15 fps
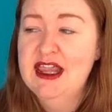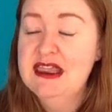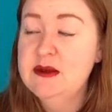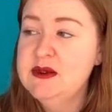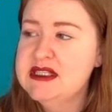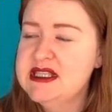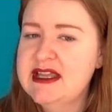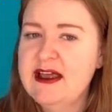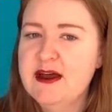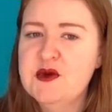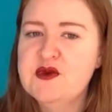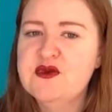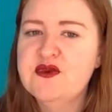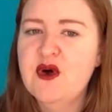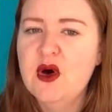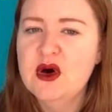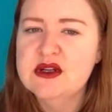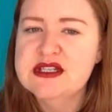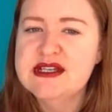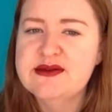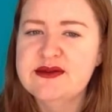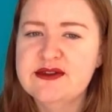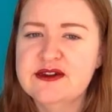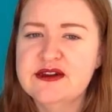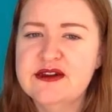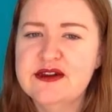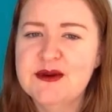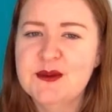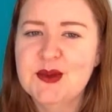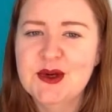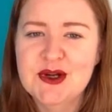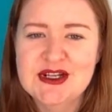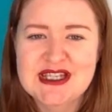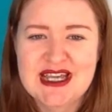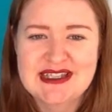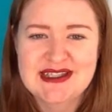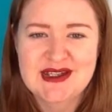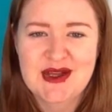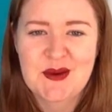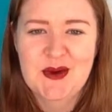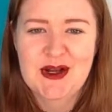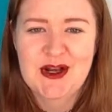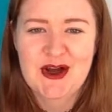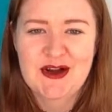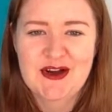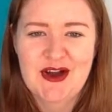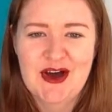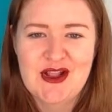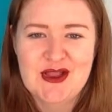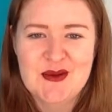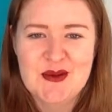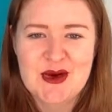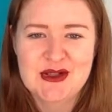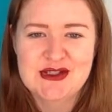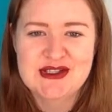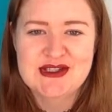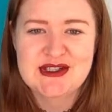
There was like 4 different protests going on all at once.